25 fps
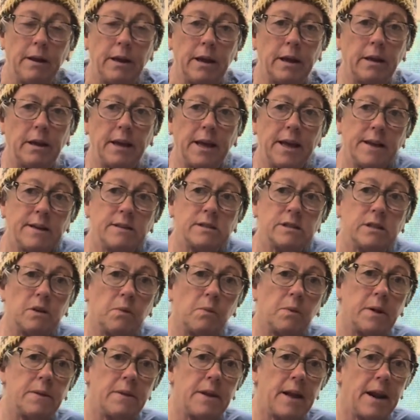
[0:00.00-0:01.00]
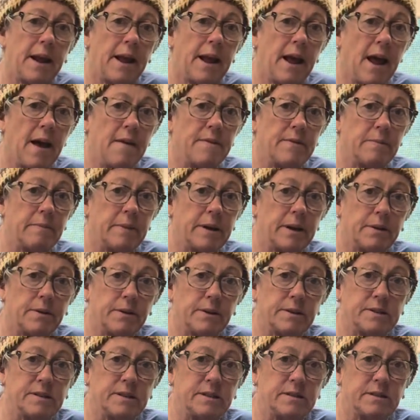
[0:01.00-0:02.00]
in case the one that I have in my
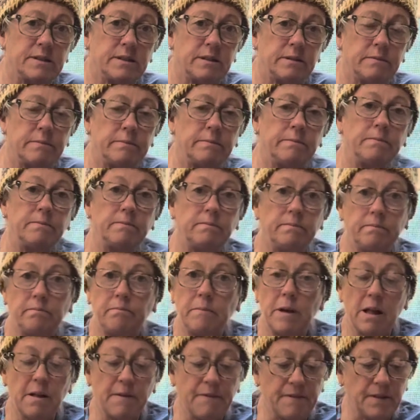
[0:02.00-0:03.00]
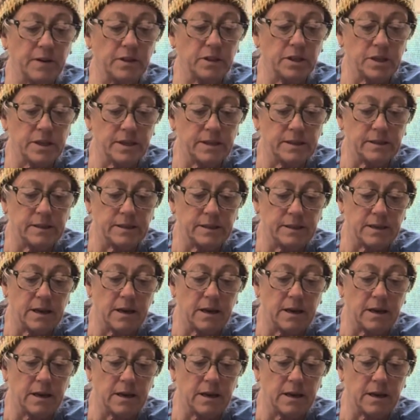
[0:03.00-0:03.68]
cook system malfunctions.